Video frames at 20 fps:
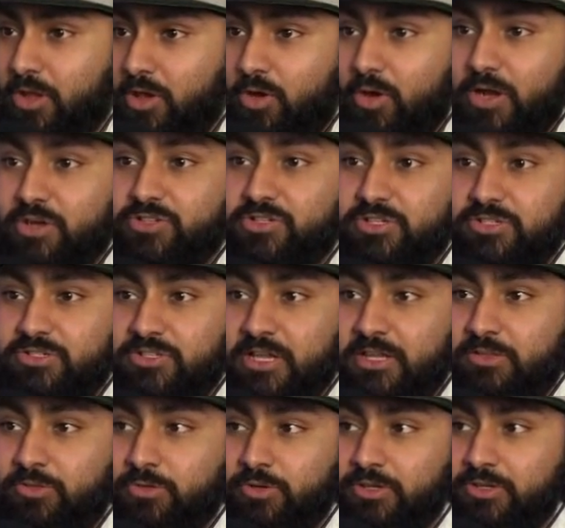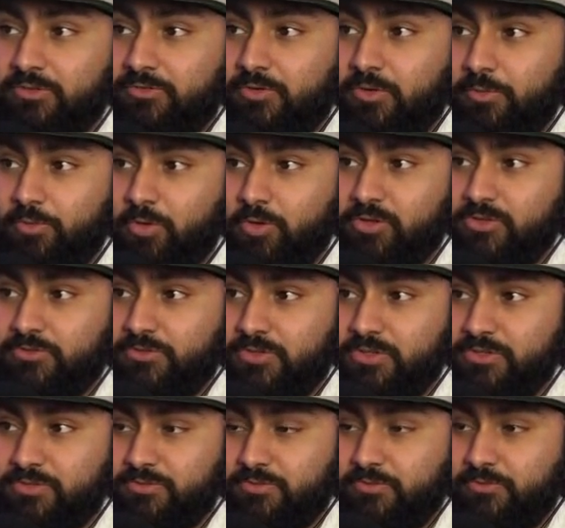Well, actually, he's had 3 different opponents for
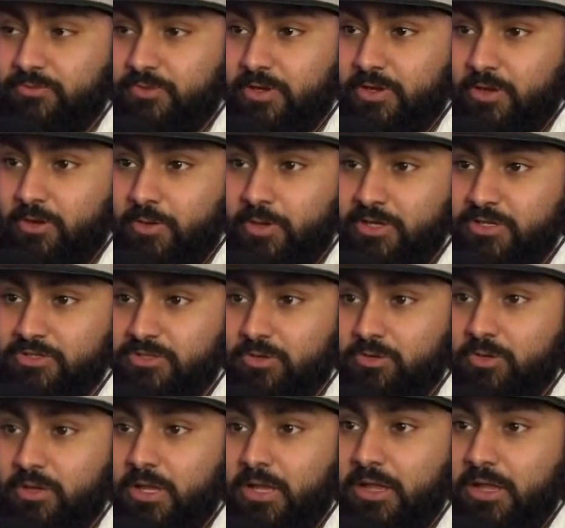this fight already. So